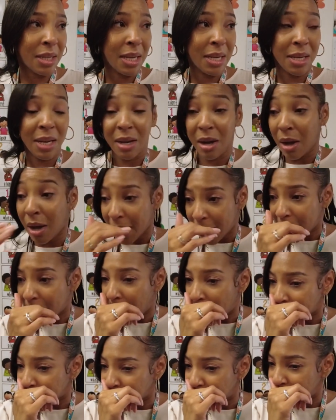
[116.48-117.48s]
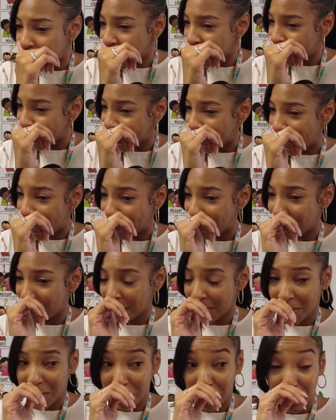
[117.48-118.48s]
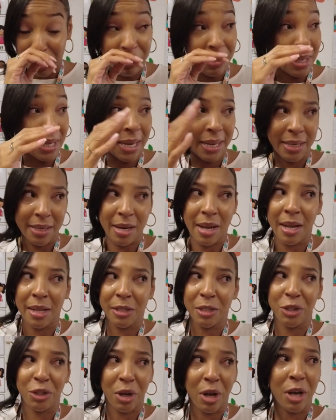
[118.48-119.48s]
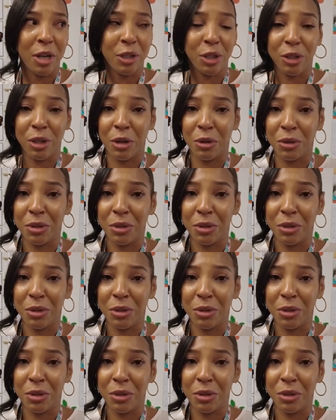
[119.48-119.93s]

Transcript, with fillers: And it also means a lot, you know, to be acknowledged also.